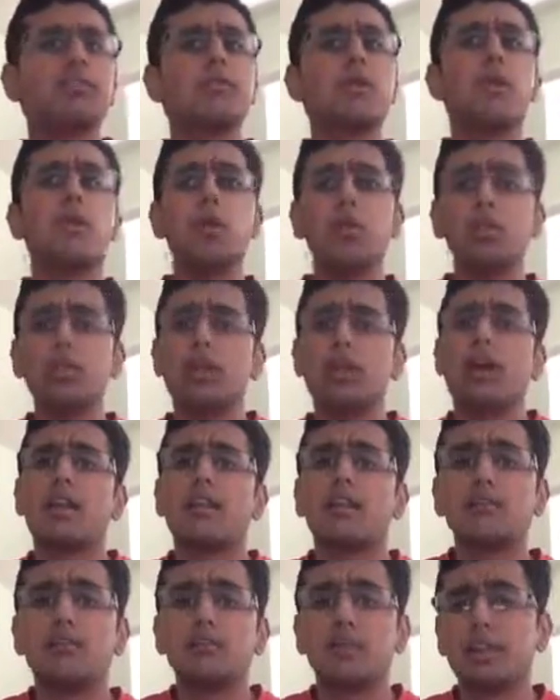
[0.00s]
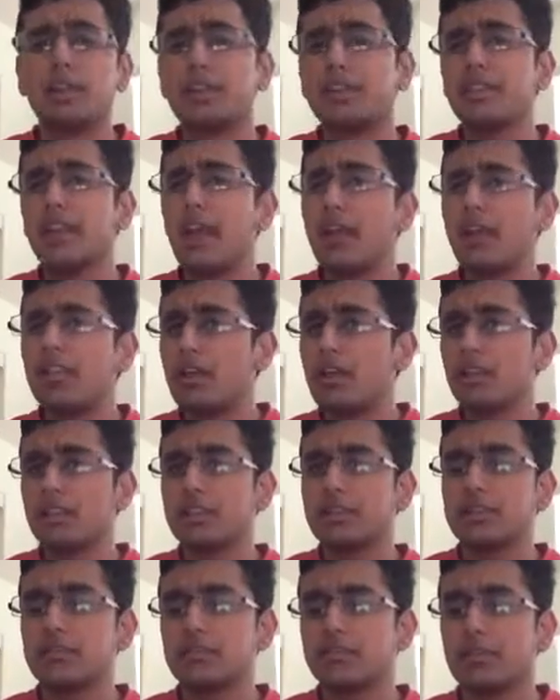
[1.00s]
whole lot of written dialogue
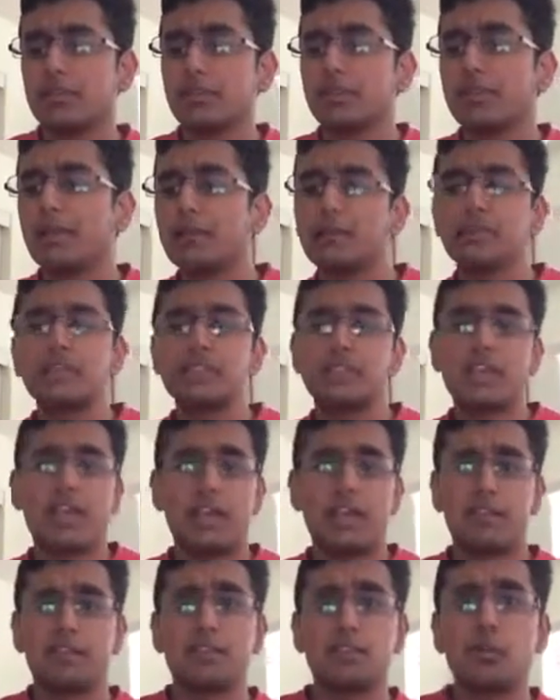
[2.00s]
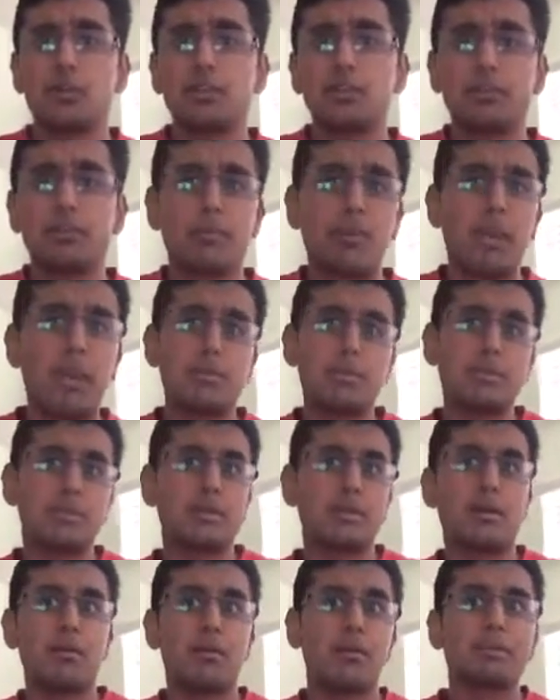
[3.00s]
in this film. They were just kind of told the premise
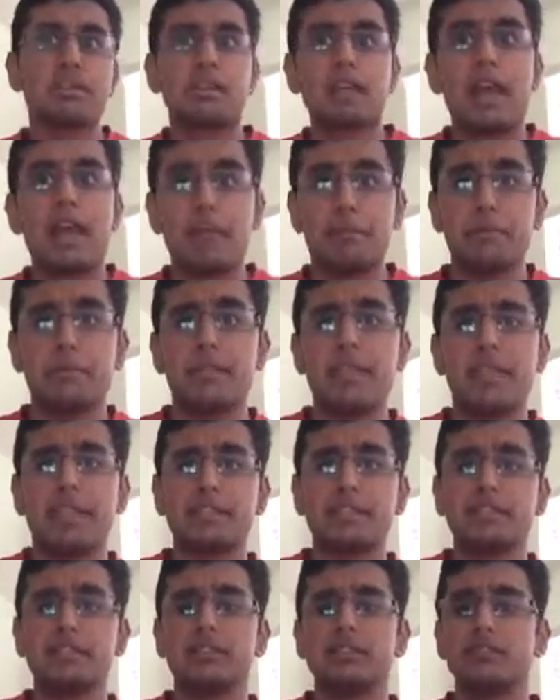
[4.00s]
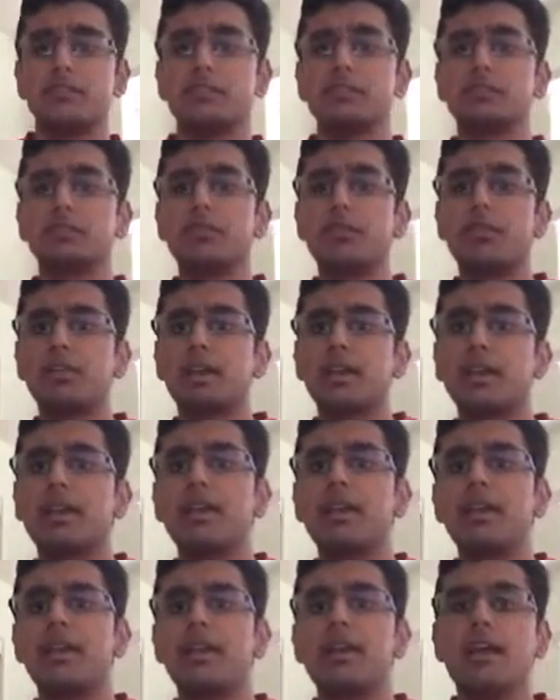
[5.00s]
about what's going to happen next in the story,
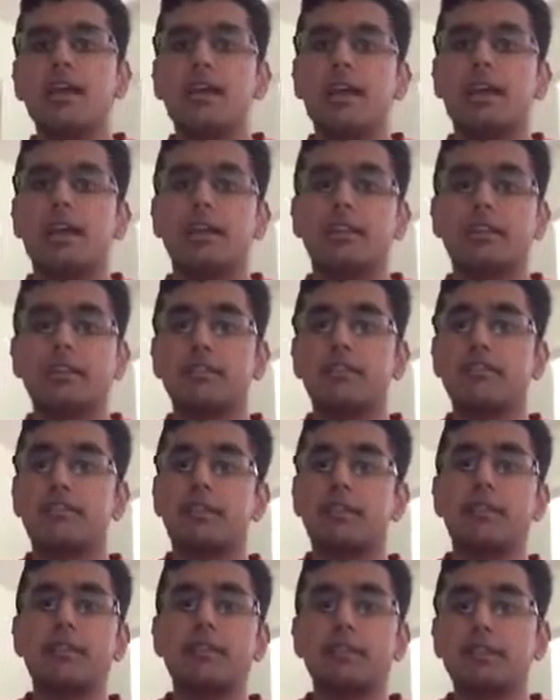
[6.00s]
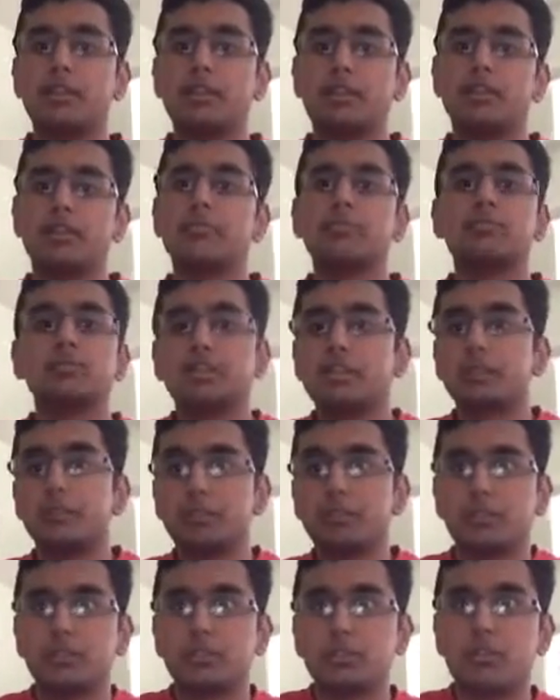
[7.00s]
in the very,
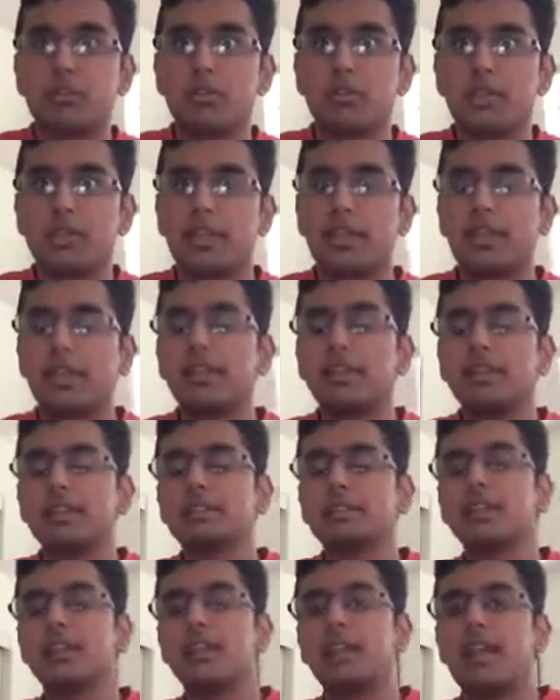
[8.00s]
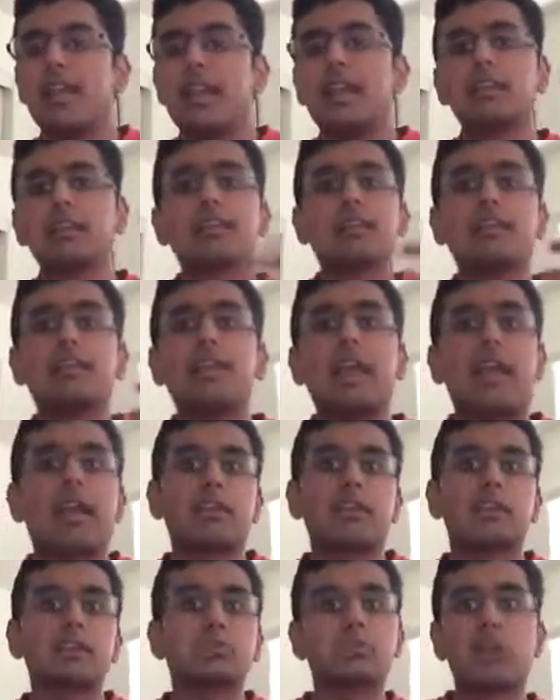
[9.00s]
simple story that it is, and the
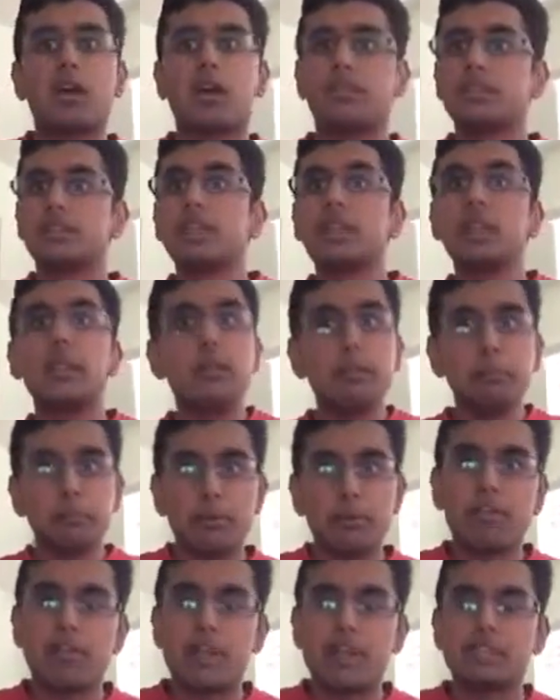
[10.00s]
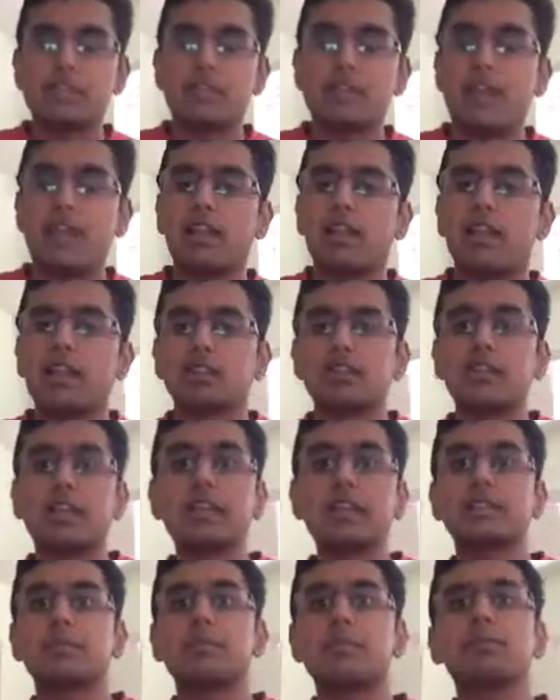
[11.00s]
actors would often improvise the dialogue. So
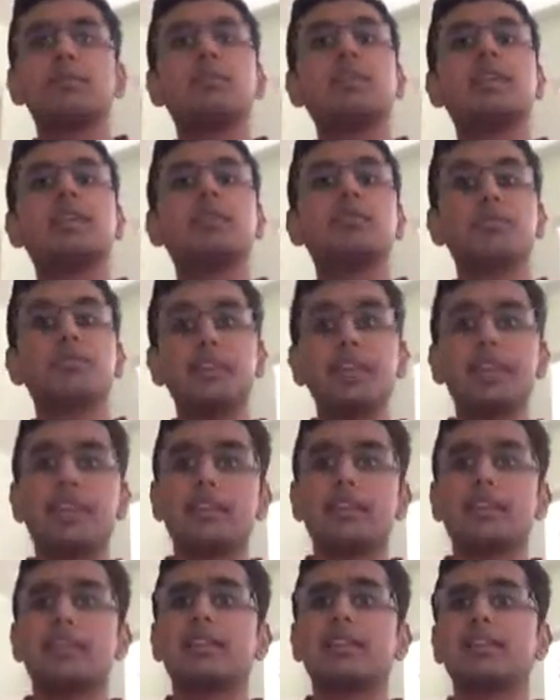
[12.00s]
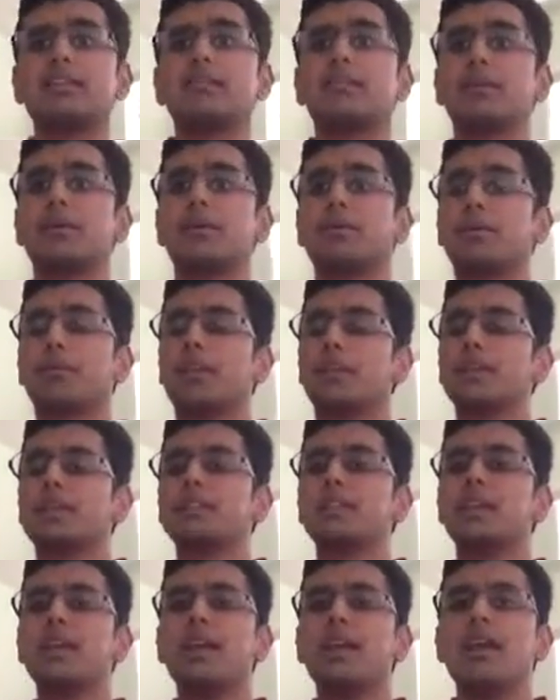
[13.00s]
that's something really unique that this film
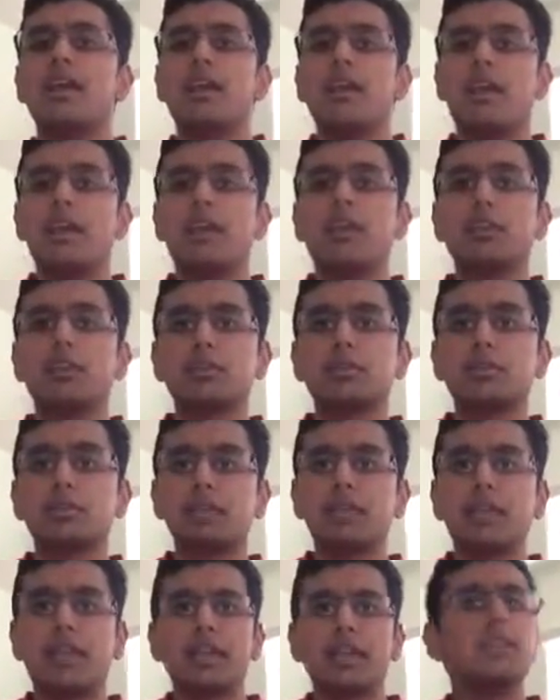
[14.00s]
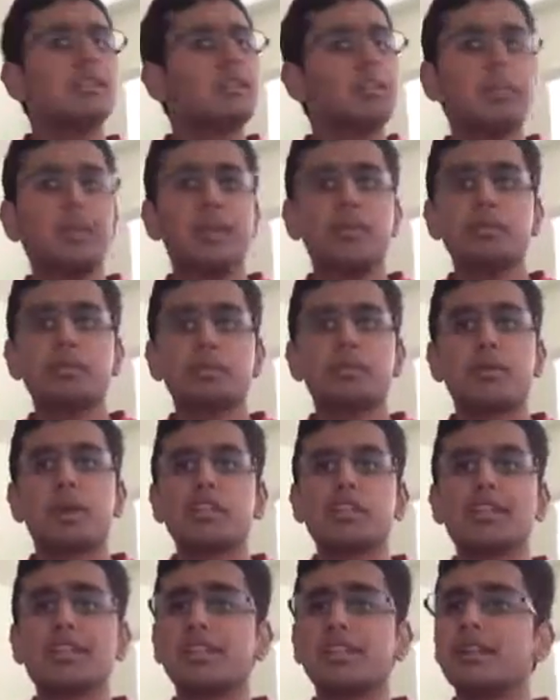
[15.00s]
brings. And ultimately, I think the Blair Witch
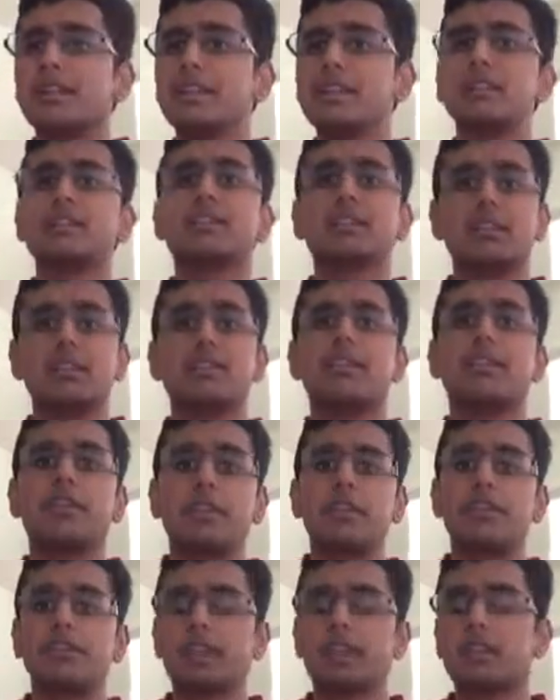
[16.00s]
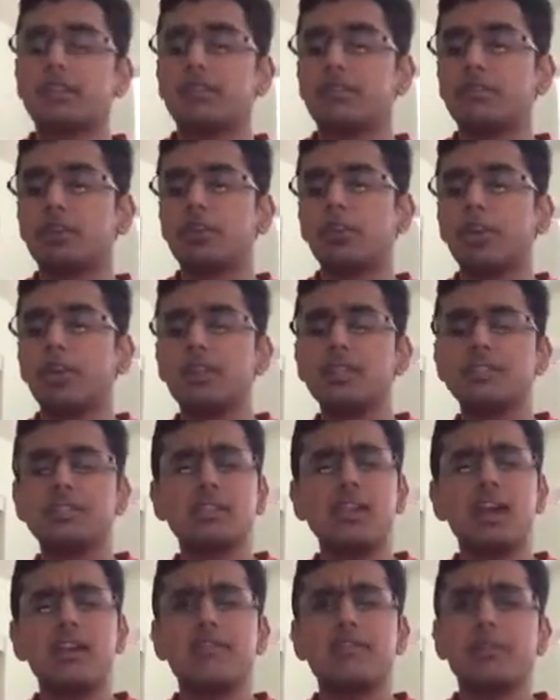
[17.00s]
Project is still a very effective film, and it's
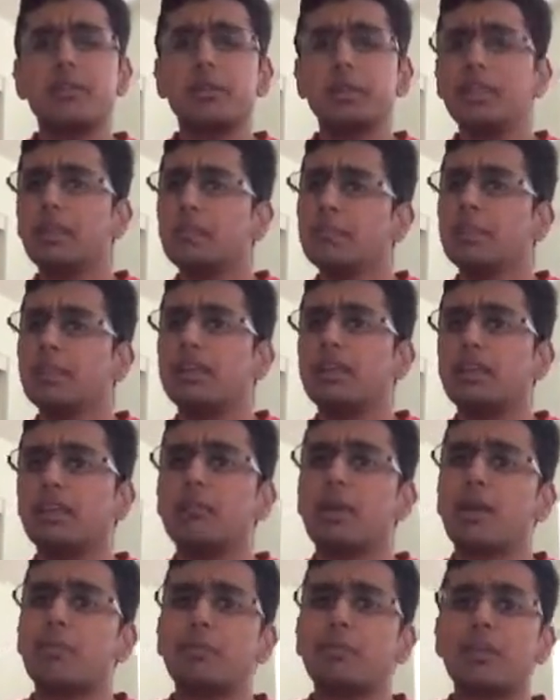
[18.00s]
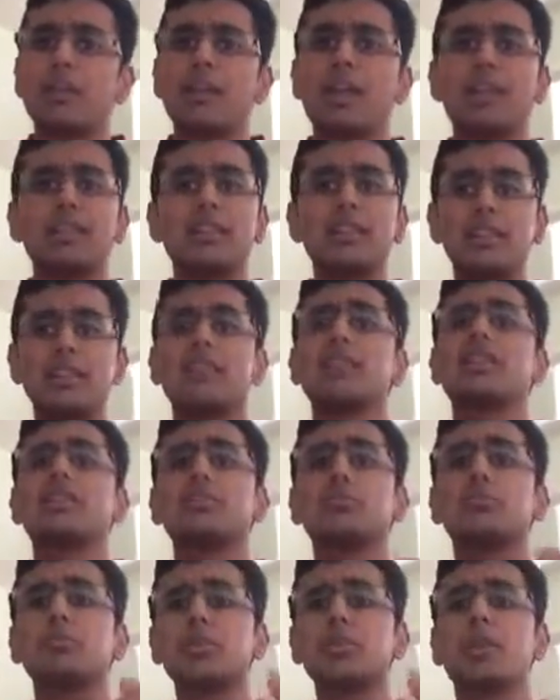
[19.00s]
not very gimmicky in my opinion. I think it
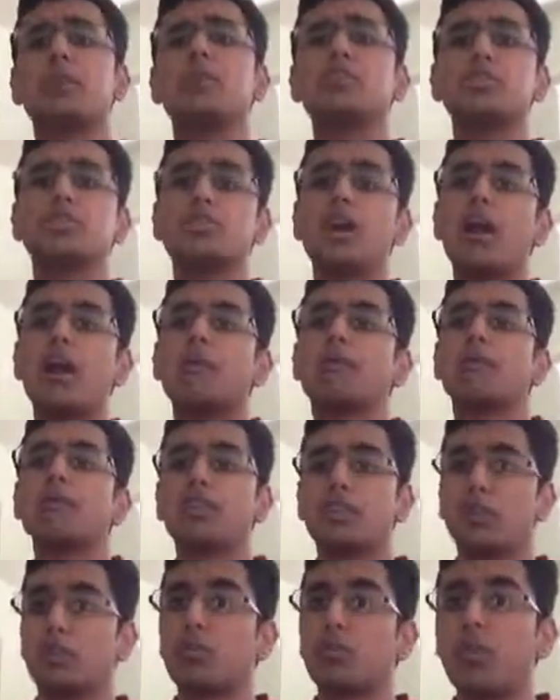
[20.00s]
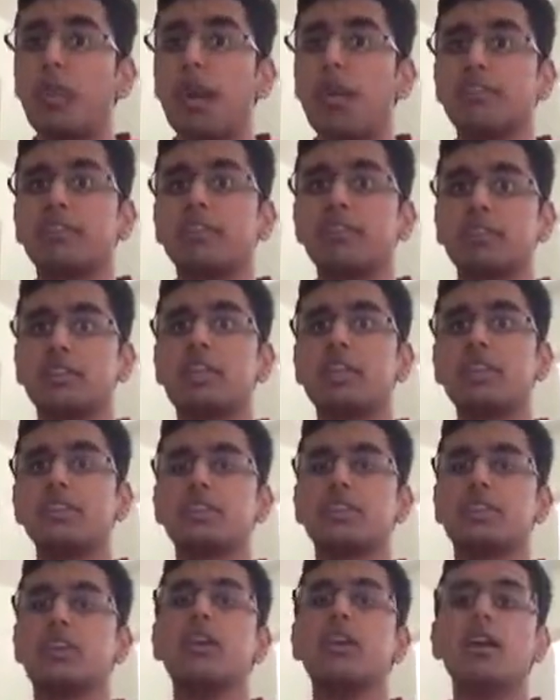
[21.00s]
does a really good job of, crafting
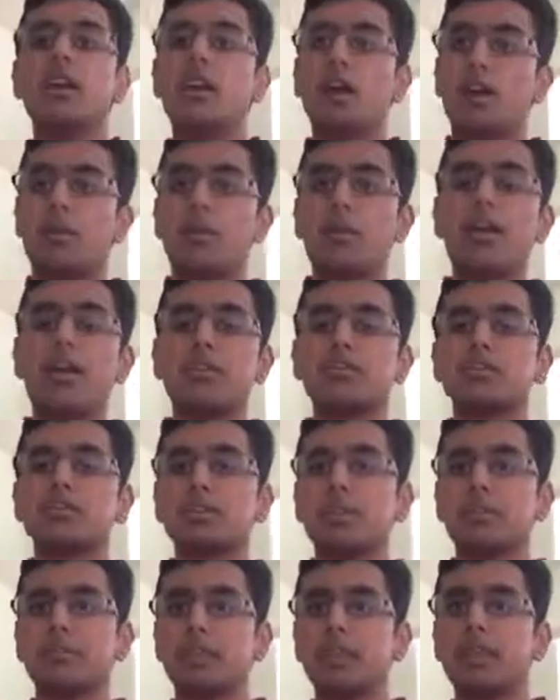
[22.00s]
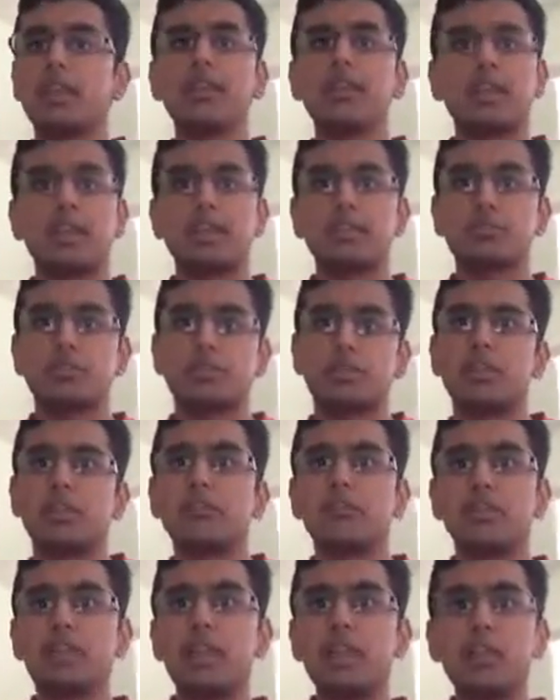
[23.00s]
attention around something that's
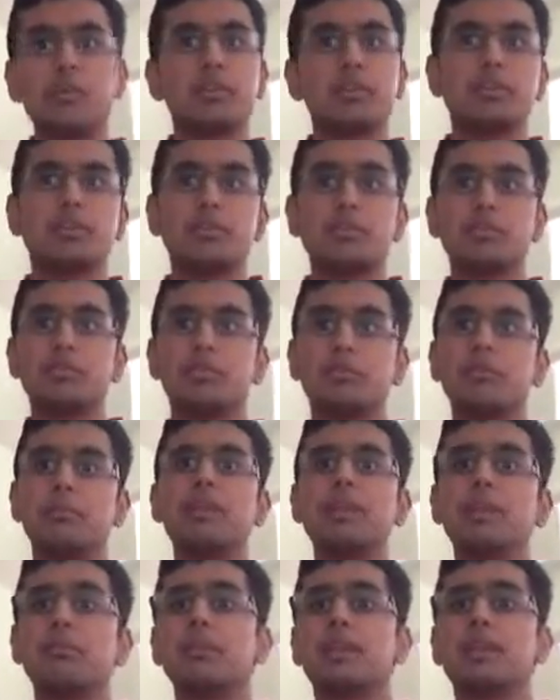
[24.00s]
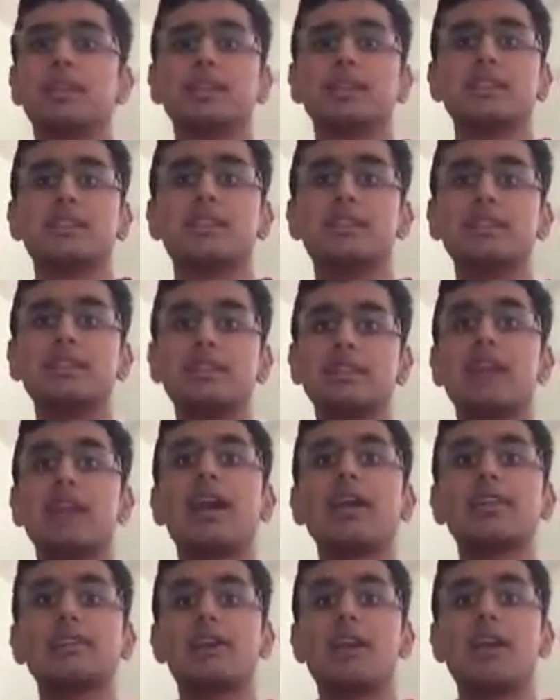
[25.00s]
really relatable to you and me, because these
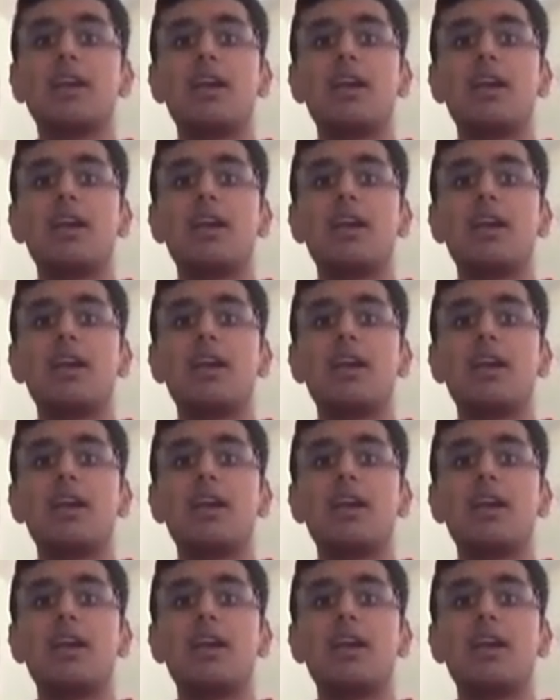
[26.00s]
guys